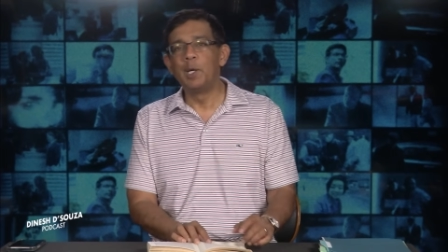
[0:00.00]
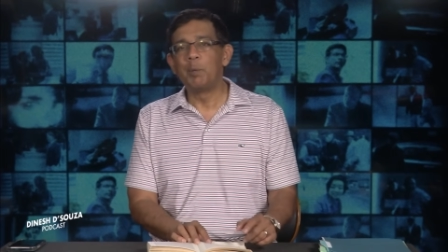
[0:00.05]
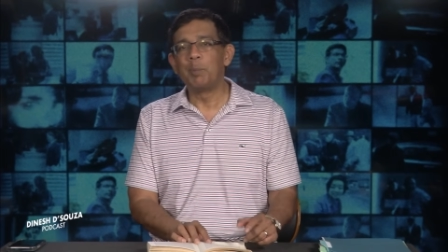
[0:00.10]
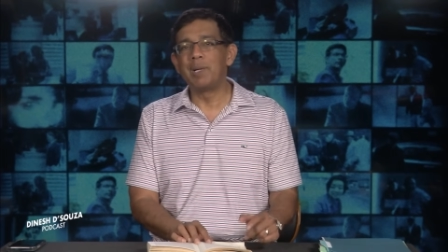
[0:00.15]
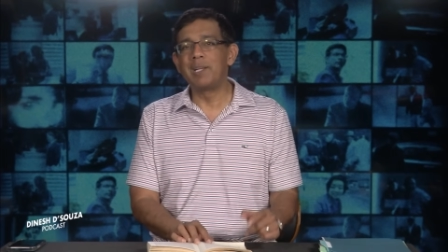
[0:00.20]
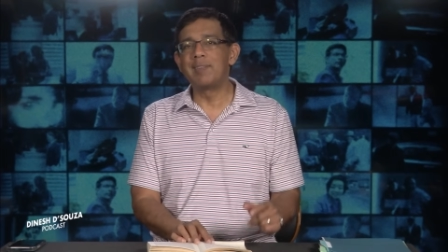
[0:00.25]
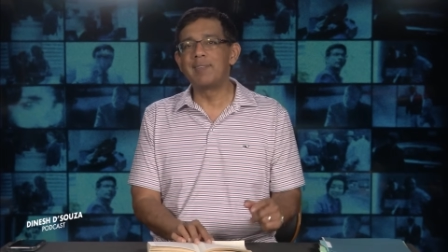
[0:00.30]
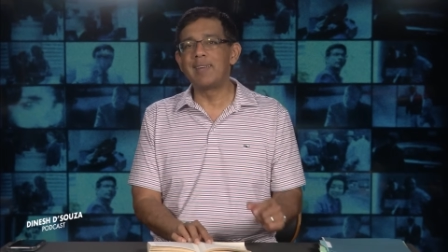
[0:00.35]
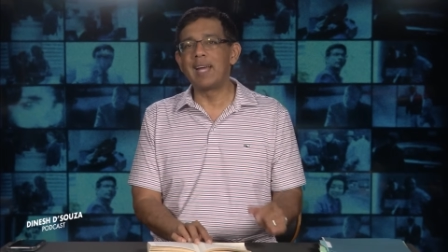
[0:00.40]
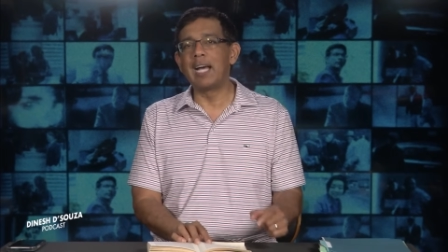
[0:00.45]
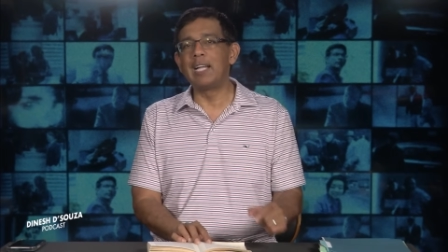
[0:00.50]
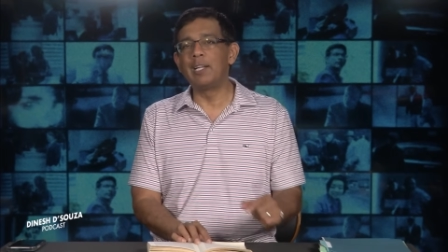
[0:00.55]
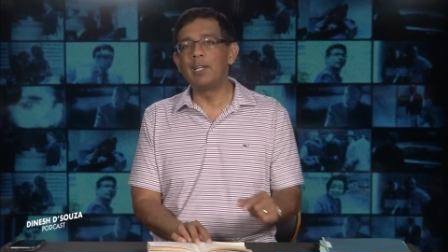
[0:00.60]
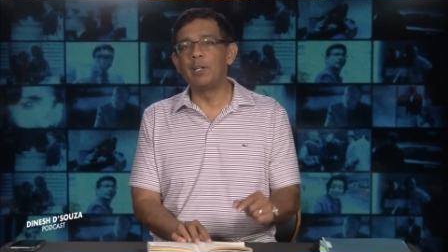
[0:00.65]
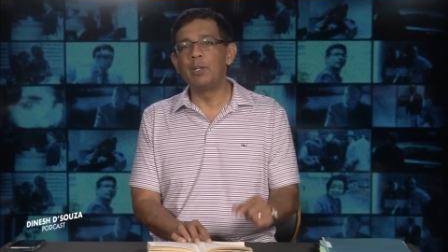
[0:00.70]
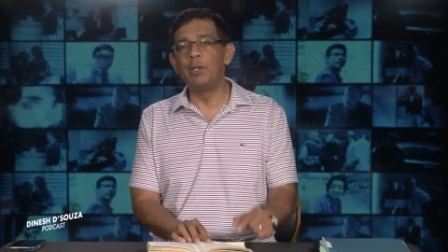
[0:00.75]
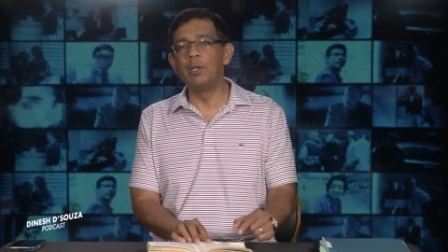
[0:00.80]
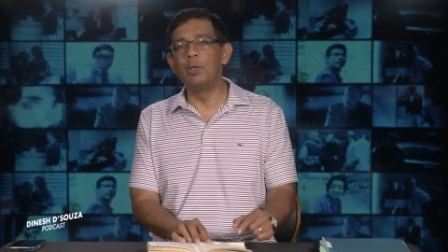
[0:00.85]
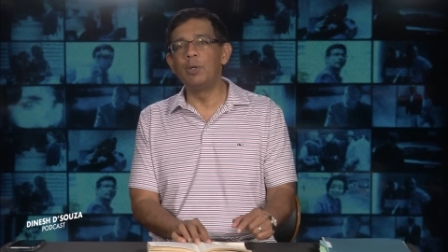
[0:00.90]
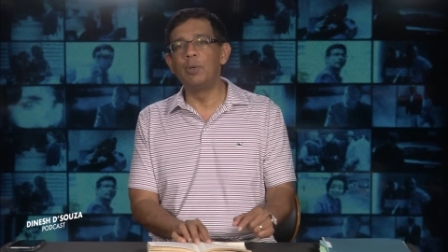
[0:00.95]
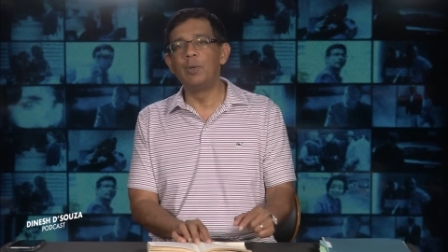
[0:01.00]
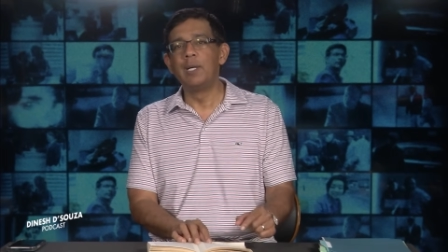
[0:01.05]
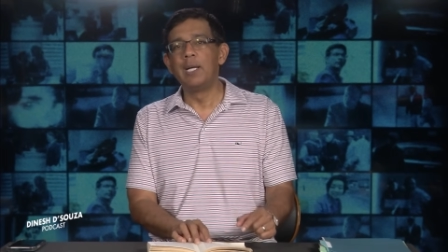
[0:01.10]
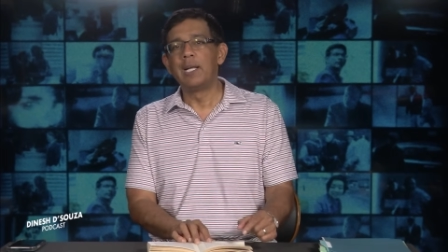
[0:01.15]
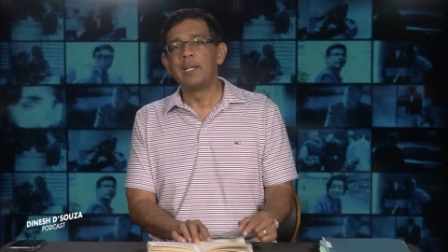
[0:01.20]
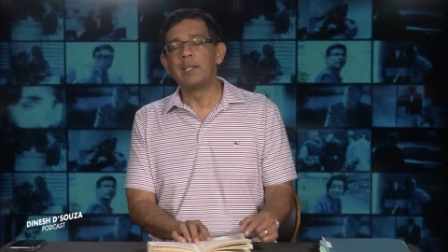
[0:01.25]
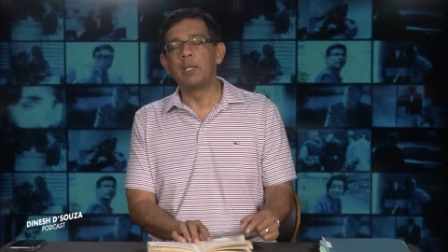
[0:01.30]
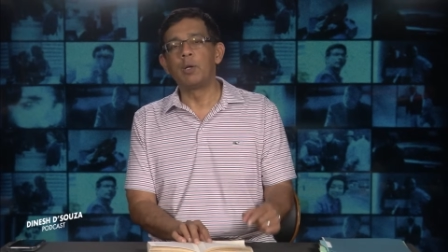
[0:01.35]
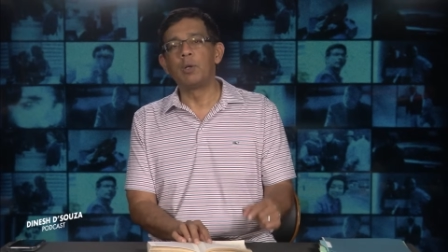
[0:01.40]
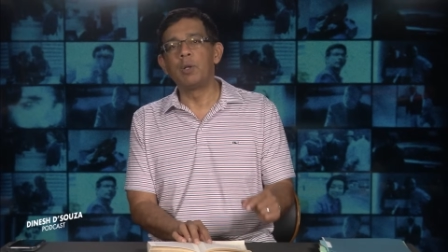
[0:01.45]
but Stalin knew
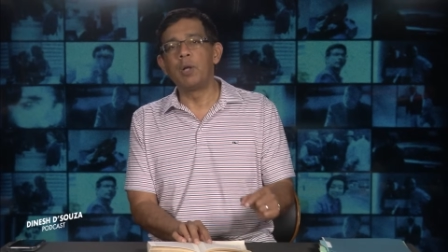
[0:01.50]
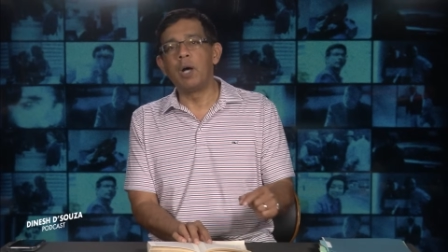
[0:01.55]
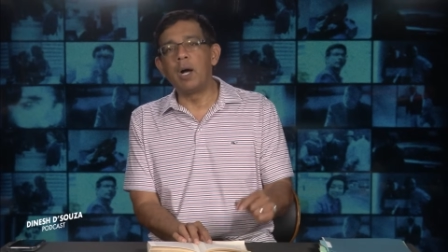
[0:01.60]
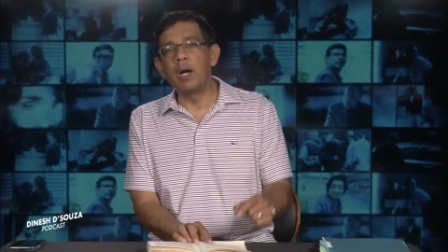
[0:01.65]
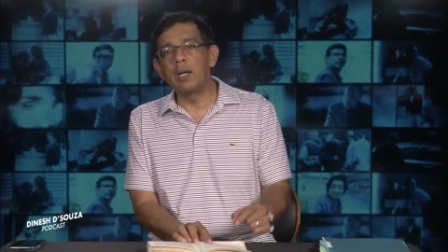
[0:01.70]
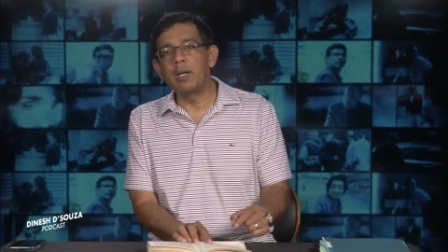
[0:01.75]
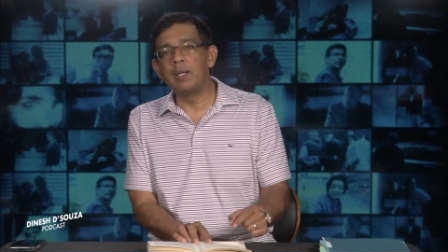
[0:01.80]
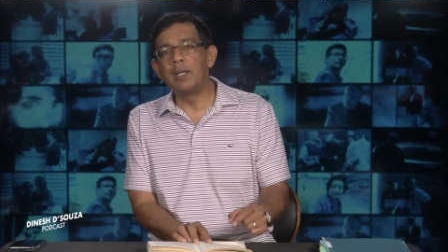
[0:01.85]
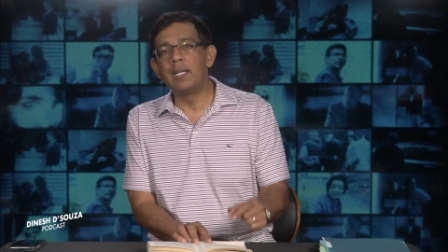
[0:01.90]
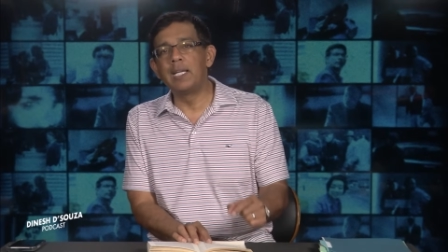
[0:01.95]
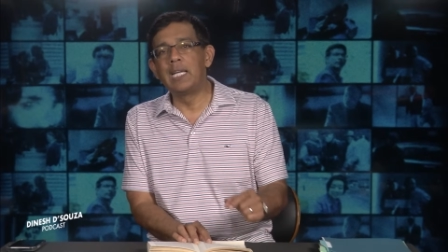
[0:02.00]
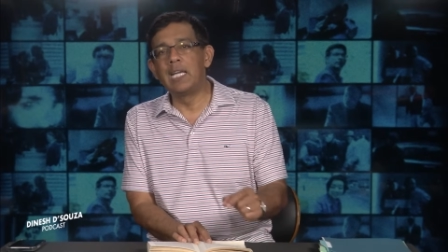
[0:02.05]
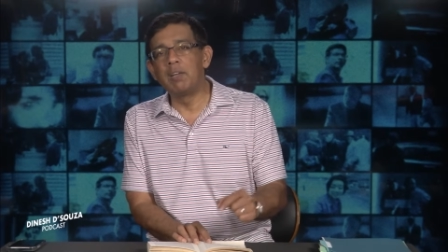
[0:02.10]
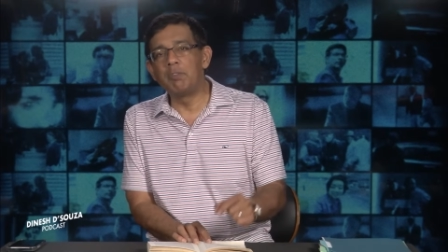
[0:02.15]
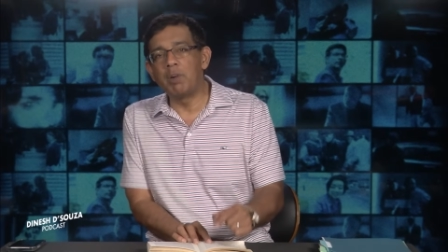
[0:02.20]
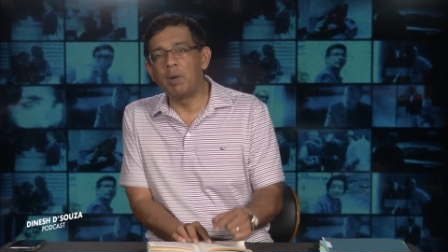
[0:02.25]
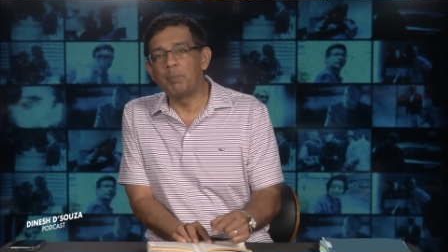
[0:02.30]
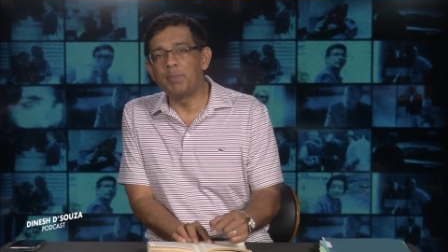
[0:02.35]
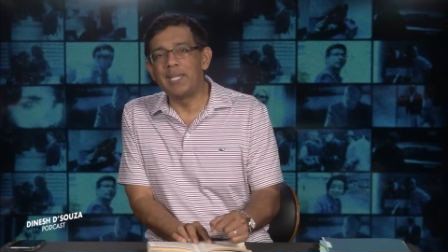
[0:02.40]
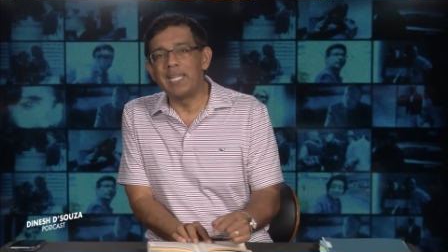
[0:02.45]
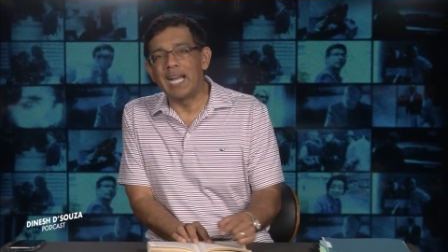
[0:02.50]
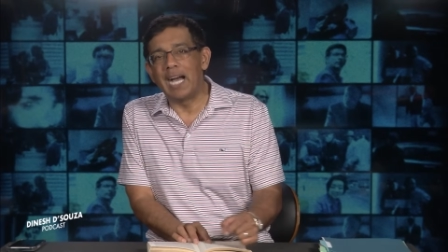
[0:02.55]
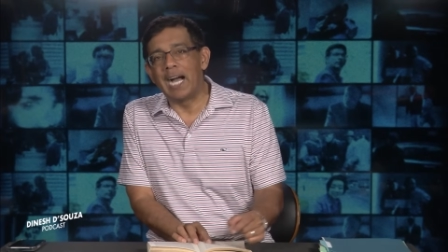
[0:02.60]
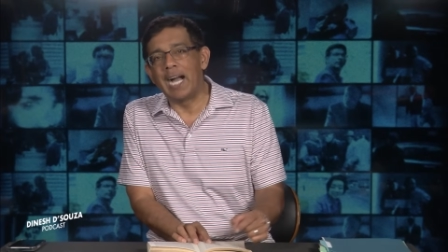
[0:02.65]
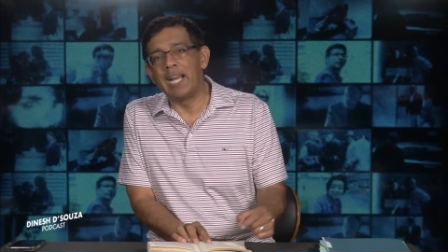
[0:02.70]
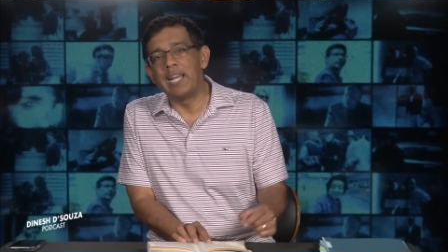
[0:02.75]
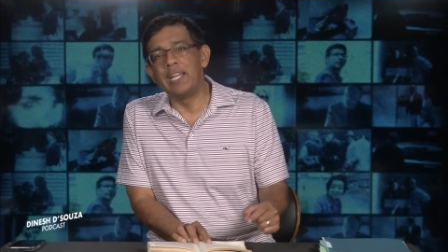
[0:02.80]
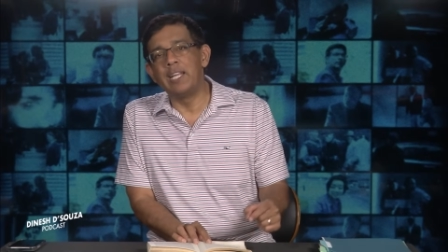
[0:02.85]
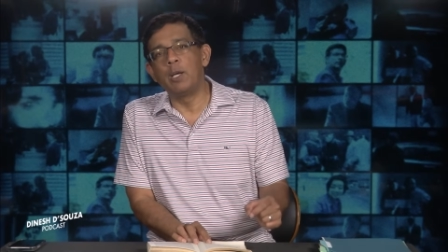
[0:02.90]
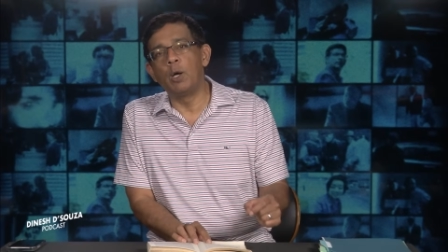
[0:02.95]
they're not going to give up the
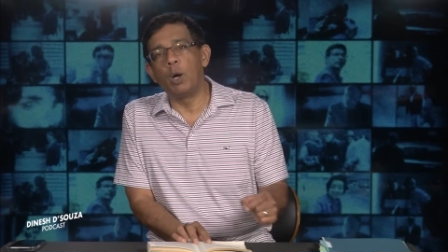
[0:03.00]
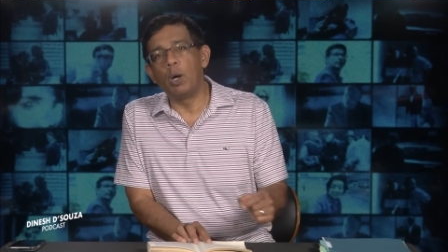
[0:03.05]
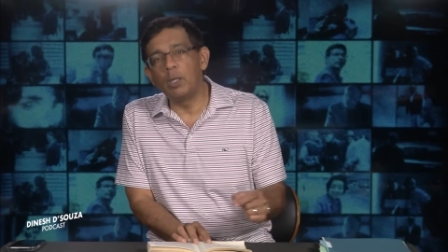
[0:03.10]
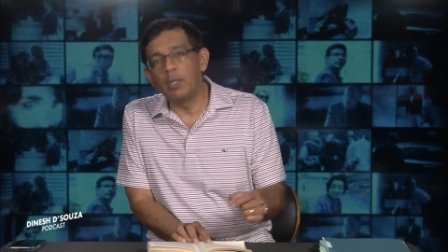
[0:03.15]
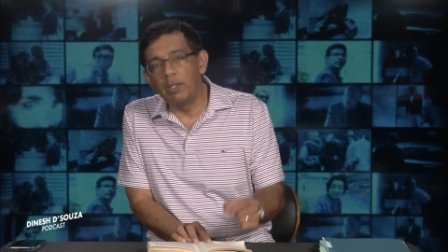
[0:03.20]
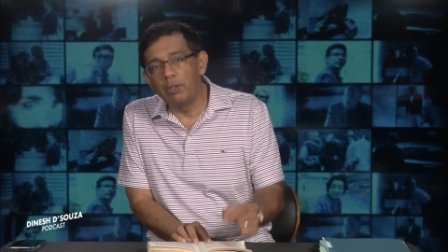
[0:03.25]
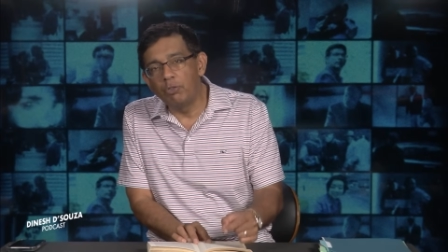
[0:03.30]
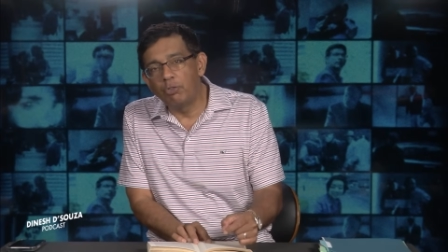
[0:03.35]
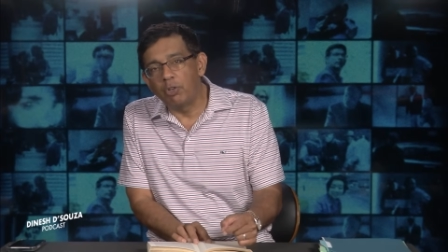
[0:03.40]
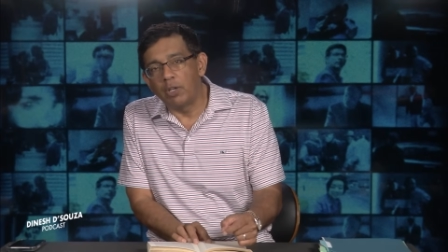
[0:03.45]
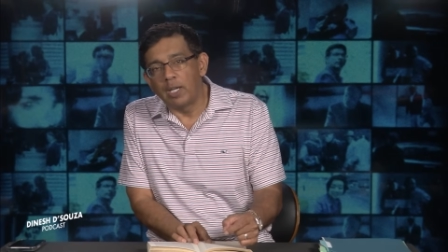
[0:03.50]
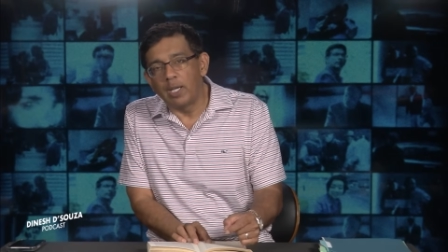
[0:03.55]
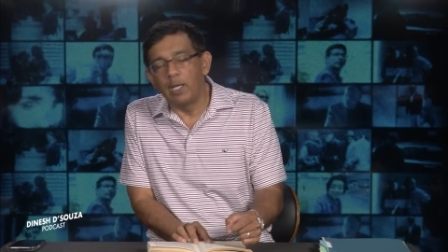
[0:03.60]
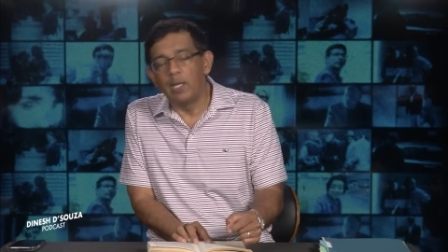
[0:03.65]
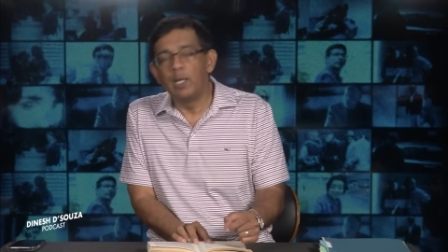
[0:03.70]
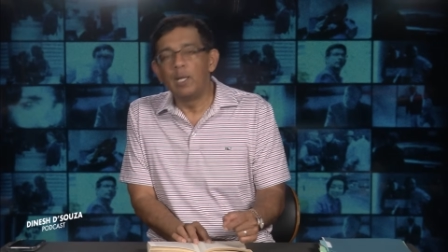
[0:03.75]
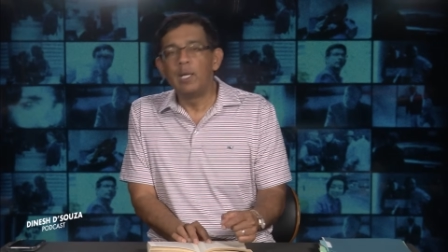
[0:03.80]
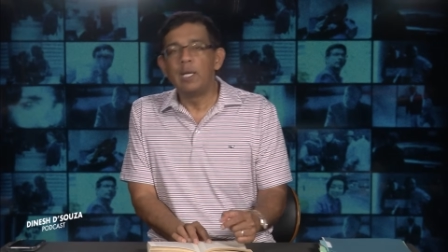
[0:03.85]
ideology